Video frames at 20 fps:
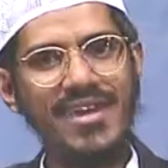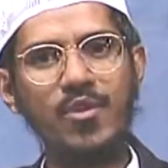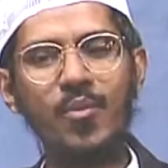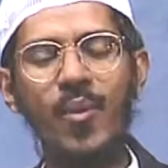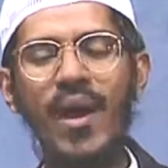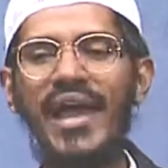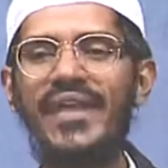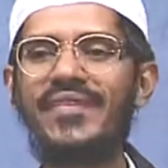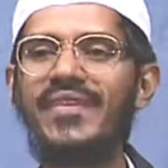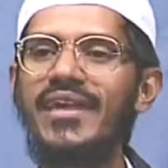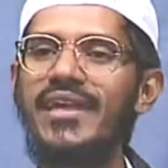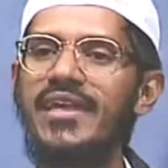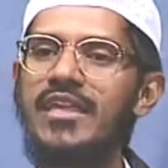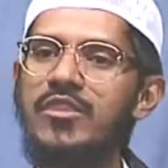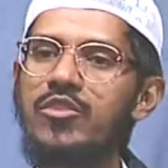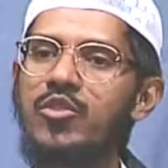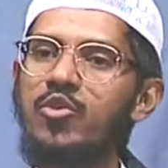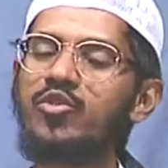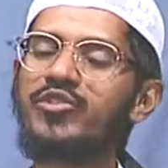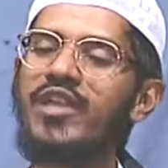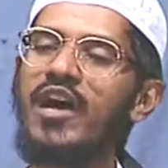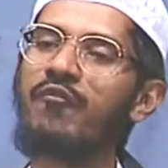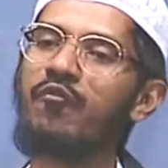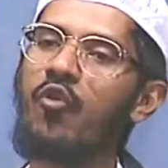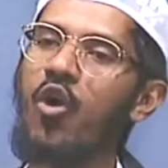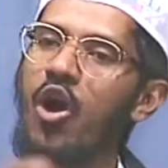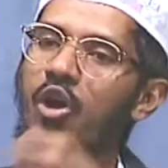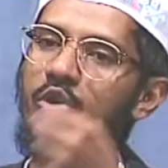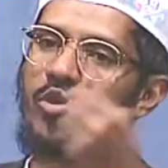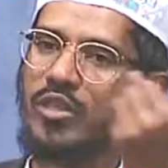why the Hindus have
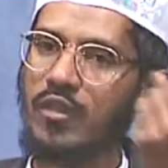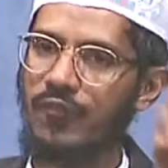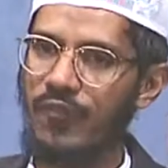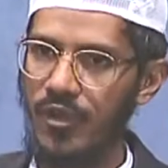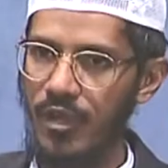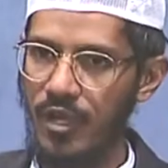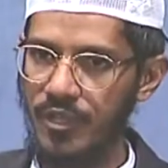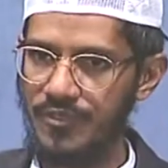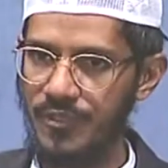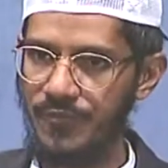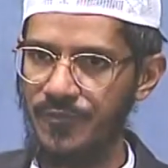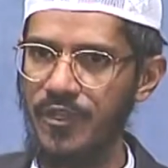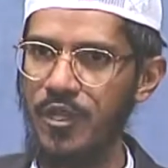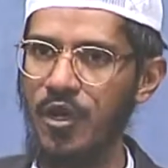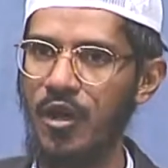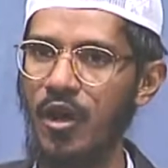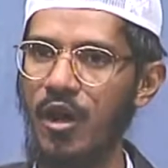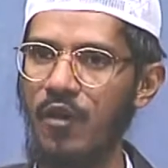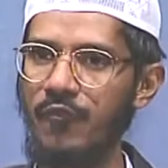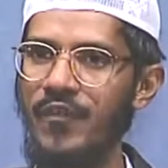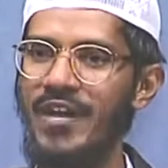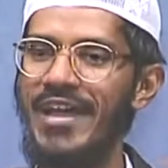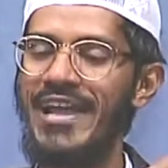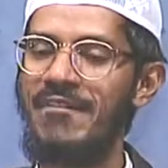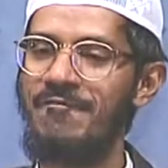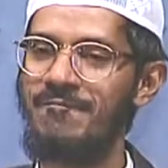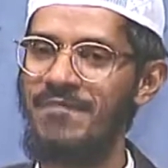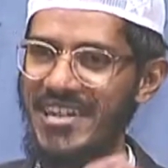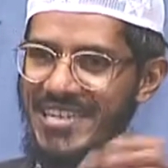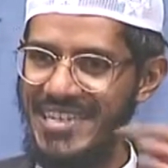gone to the philosophy of
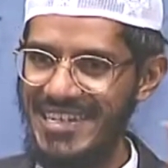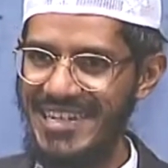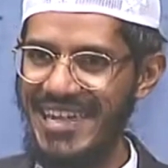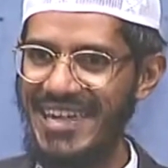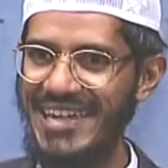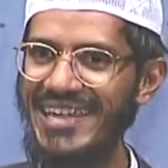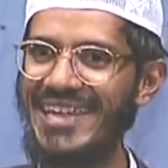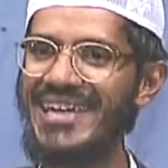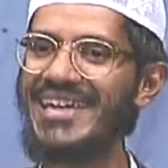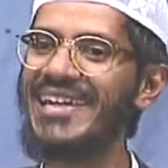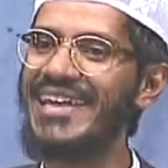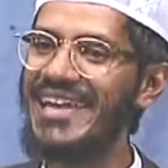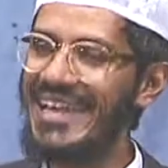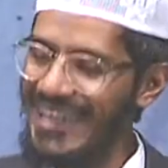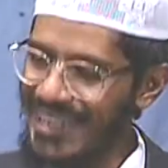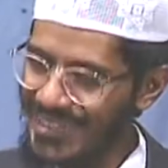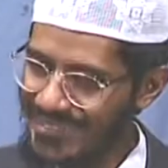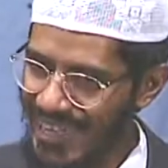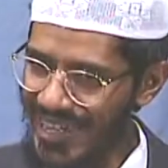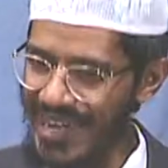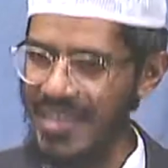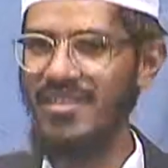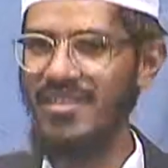vegetarian, there is a